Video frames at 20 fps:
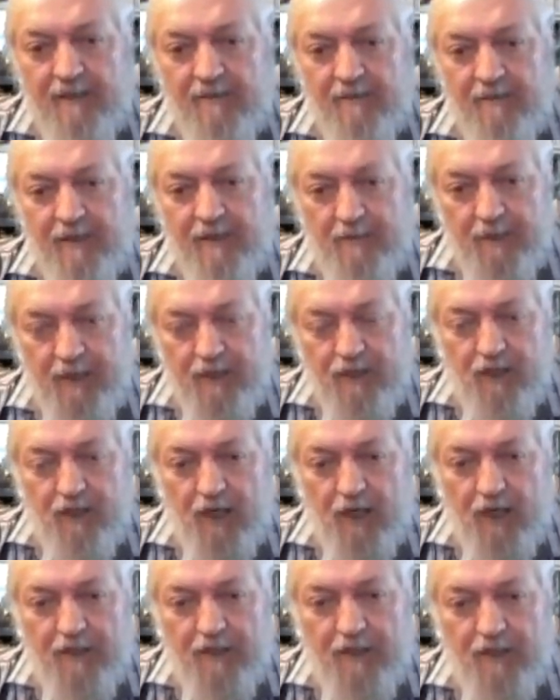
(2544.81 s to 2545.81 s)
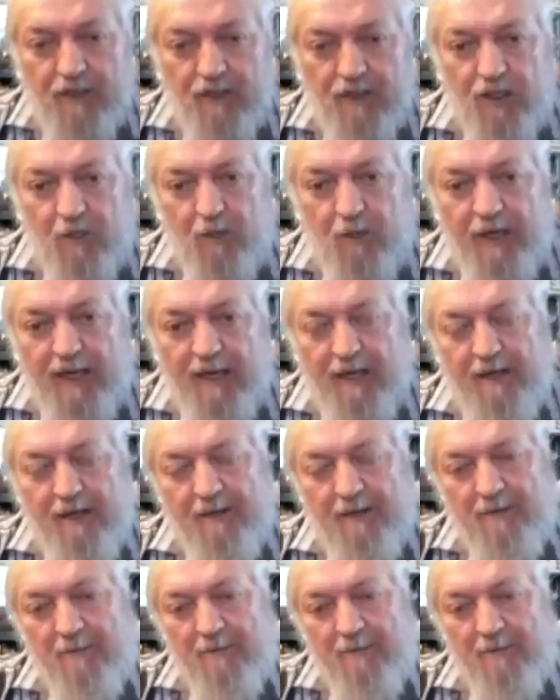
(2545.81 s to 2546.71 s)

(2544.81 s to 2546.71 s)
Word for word: when the British Army took away